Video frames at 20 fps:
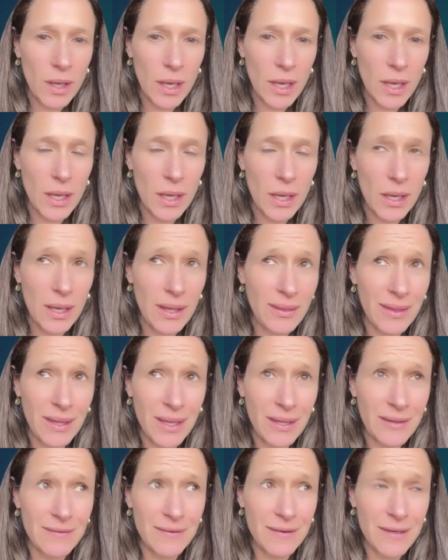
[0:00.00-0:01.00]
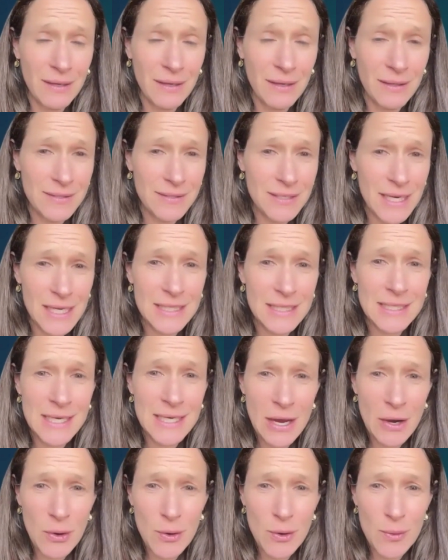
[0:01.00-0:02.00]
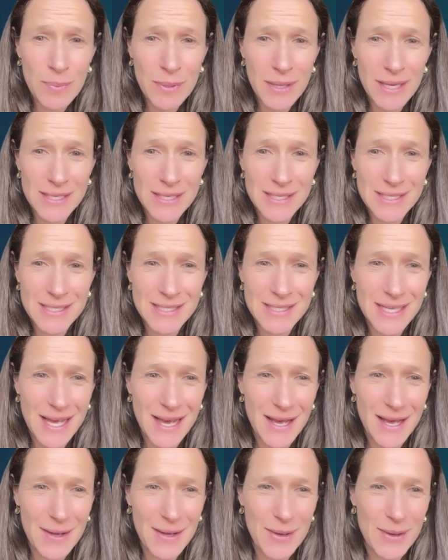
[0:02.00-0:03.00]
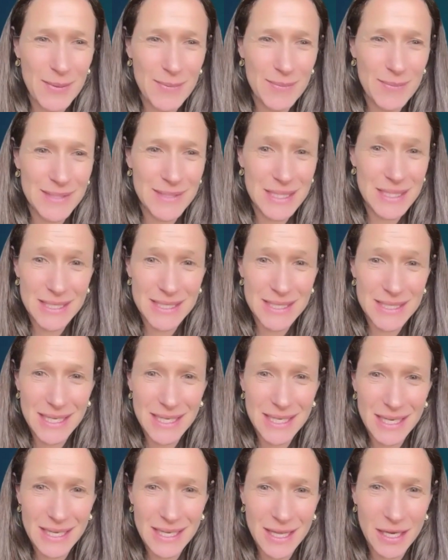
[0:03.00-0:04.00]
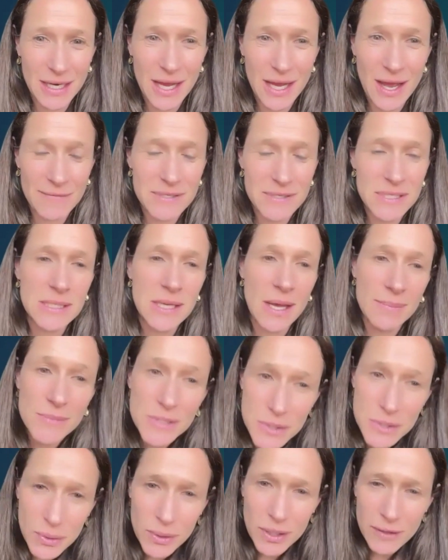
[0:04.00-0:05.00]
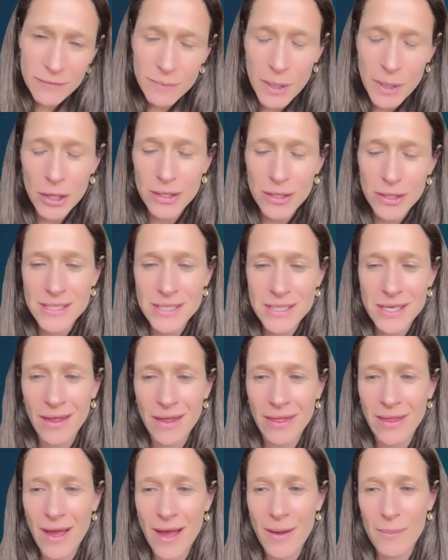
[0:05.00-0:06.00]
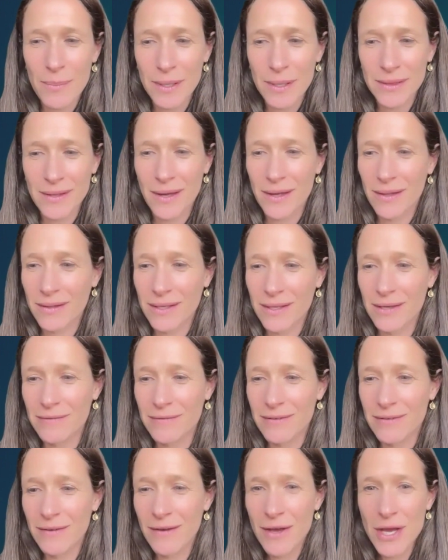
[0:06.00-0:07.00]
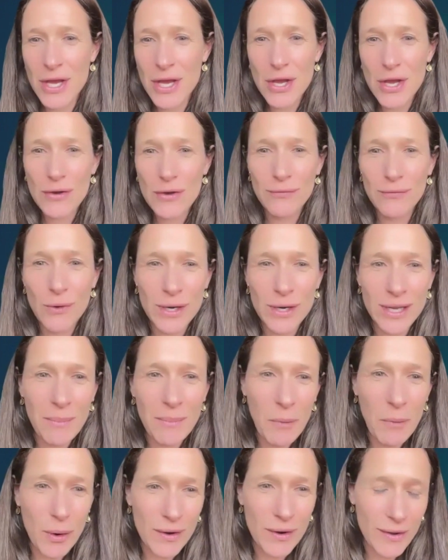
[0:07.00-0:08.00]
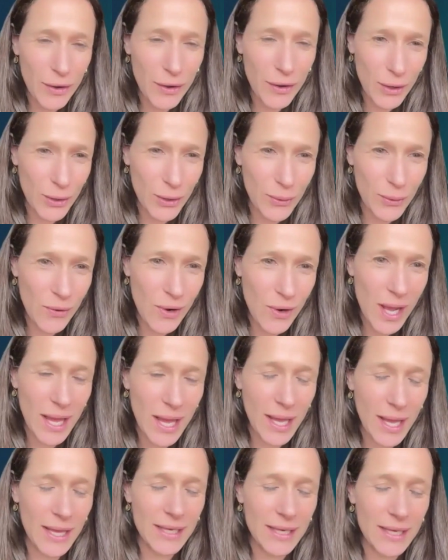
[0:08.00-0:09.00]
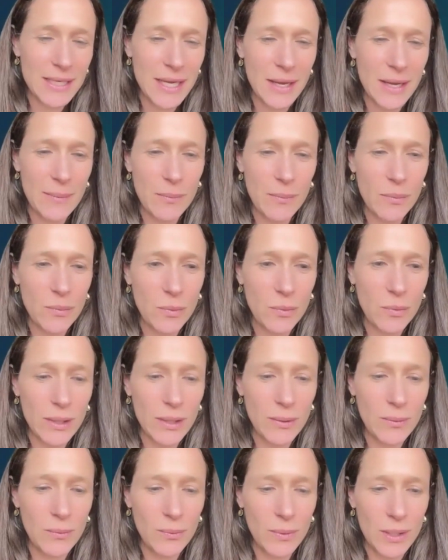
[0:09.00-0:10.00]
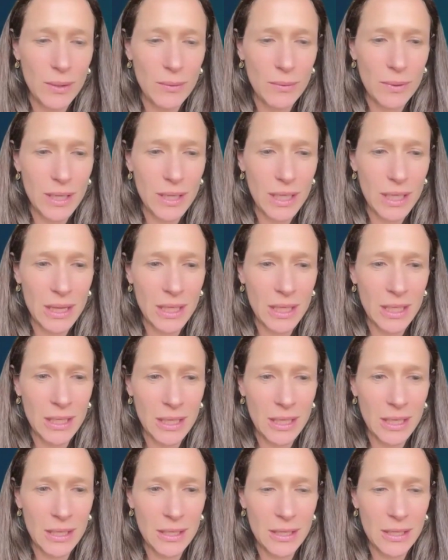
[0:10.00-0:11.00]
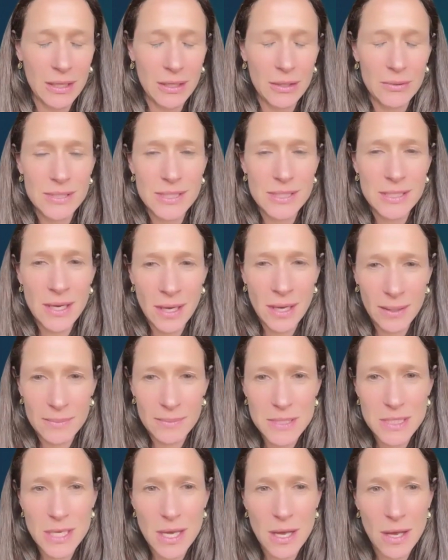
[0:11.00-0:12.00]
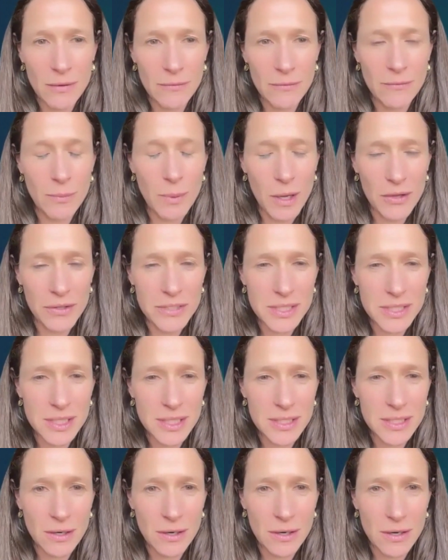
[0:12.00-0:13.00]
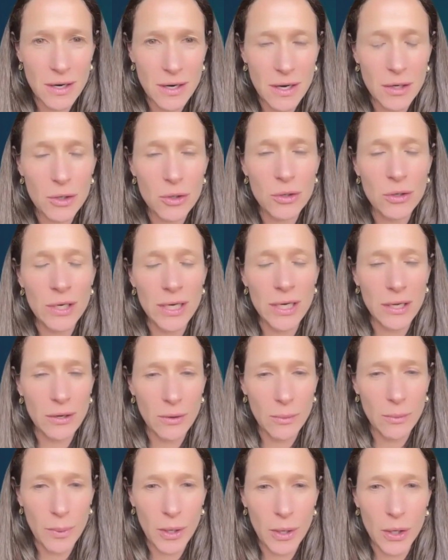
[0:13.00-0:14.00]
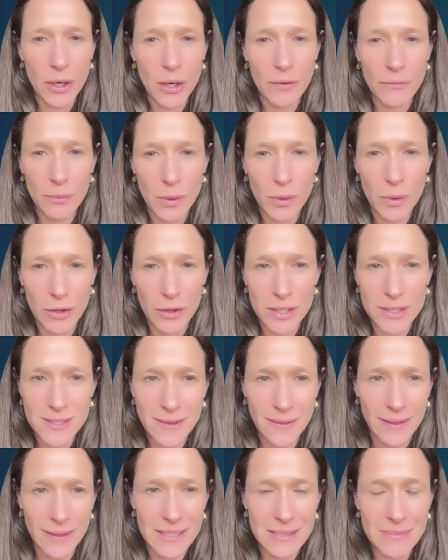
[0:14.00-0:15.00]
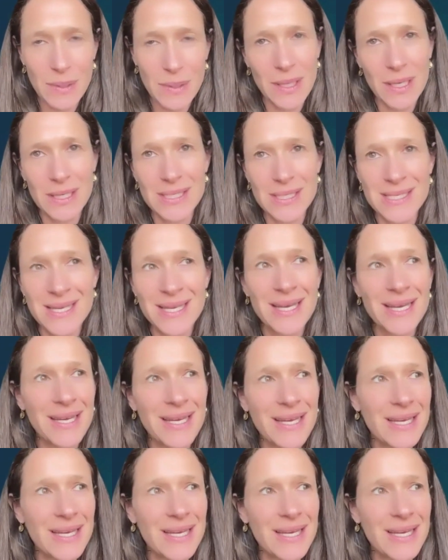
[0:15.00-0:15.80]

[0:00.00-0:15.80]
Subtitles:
I think it's 10 states now, plus DC, that have some sort of policy on that, but that leaves 40 more to go. And we really think that those types of policies are a critical part of progress on this, because